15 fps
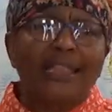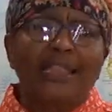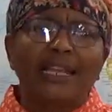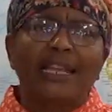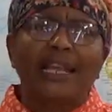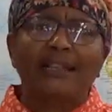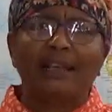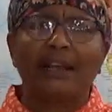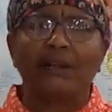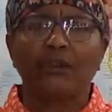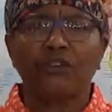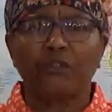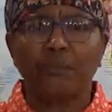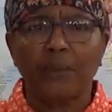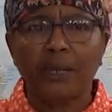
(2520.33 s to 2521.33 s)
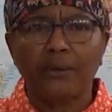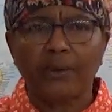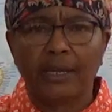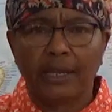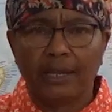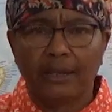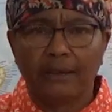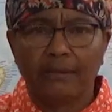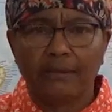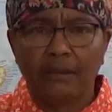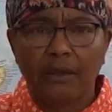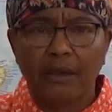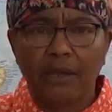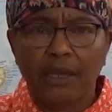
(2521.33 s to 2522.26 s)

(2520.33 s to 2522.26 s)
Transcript: then that's how your spirit is.